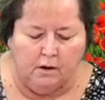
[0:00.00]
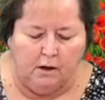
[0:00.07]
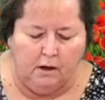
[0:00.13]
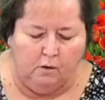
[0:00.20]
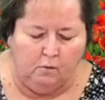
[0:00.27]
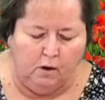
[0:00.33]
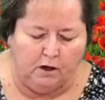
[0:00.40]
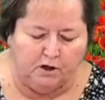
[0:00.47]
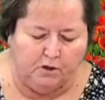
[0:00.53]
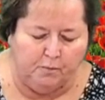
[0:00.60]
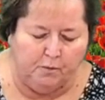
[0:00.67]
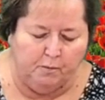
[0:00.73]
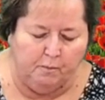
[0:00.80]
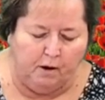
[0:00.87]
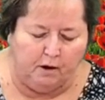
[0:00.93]

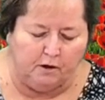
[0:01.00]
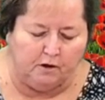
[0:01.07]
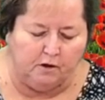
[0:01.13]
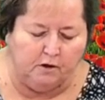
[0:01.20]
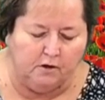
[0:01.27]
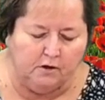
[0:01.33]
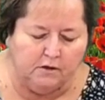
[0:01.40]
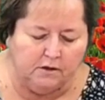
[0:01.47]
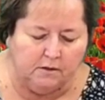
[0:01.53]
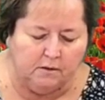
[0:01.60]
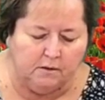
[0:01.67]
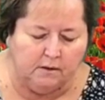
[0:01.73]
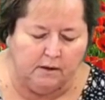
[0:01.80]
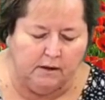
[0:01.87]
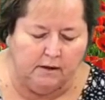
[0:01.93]
washable markers and
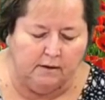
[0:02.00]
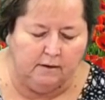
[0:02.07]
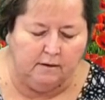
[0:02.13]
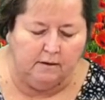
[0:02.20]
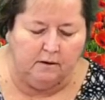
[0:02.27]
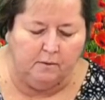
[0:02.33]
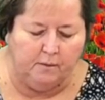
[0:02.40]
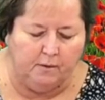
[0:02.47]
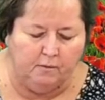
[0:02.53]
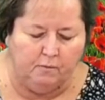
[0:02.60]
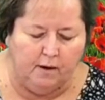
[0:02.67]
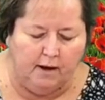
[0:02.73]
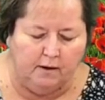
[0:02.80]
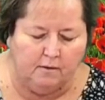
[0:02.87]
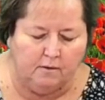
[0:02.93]
get it a little bit
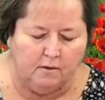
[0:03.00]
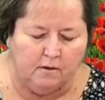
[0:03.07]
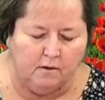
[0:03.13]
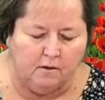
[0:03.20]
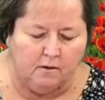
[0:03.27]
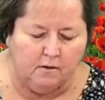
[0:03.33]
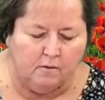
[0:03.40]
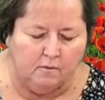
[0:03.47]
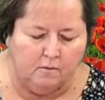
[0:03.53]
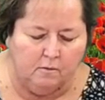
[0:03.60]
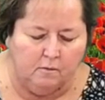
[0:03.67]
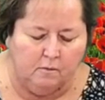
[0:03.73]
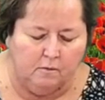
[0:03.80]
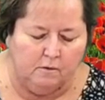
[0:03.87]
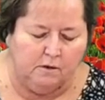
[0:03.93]
wet.
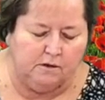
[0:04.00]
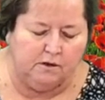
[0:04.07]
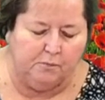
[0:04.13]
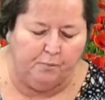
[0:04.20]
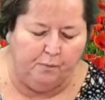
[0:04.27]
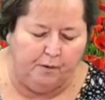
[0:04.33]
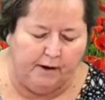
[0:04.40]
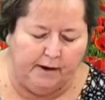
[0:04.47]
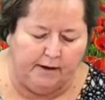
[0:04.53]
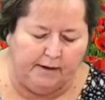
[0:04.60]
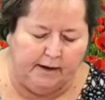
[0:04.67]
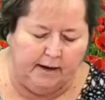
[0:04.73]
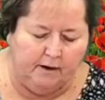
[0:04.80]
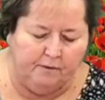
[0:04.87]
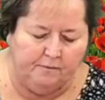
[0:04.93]
Spray it
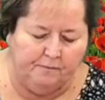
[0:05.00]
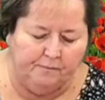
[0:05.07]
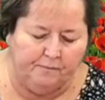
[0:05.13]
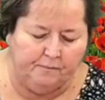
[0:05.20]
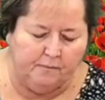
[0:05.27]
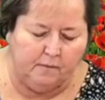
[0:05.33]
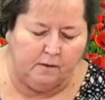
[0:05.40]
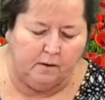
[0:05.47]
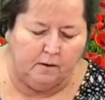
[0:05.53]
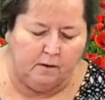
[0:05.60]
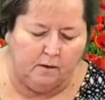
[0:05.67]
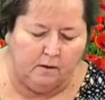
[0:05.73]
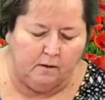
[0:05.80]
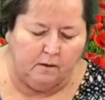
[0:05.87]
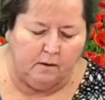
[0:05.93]
down
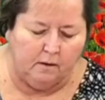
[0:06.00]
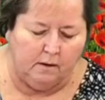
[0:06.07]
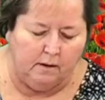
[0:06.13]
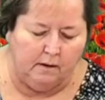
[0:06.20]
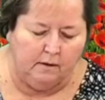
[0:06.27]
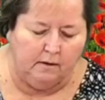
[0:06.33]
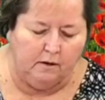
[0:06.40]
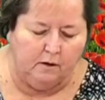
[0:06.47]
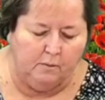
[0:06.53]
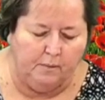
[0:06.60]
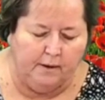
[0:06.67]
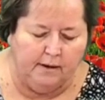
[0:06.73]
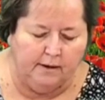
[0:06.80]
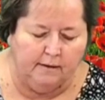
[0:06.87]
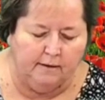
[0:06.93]
a little
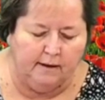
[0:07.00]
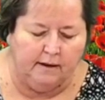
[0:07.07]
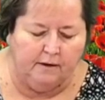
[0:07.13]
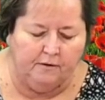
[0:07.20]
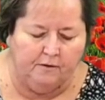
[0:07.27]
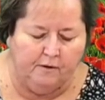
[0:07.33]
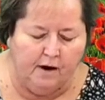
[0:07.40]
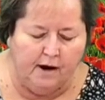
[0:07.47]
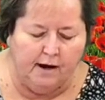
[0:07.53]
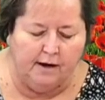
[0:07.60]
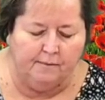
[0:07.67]
bit and let it dry.